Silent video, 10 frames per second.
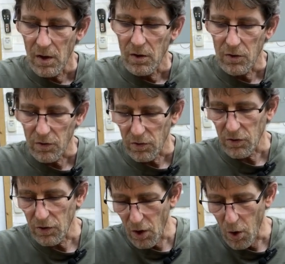
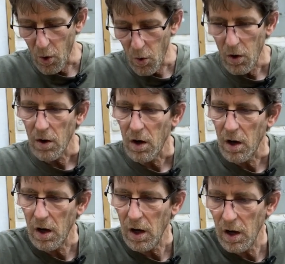So
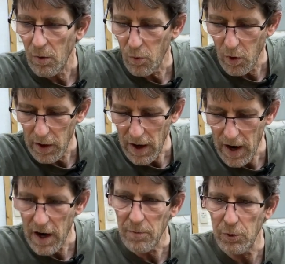what
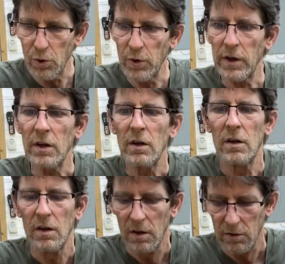I'm doing
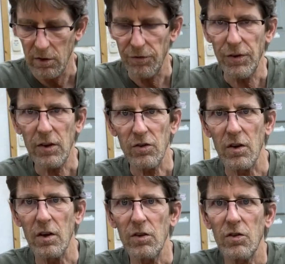to fix
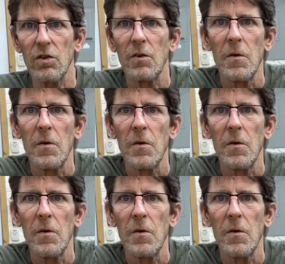this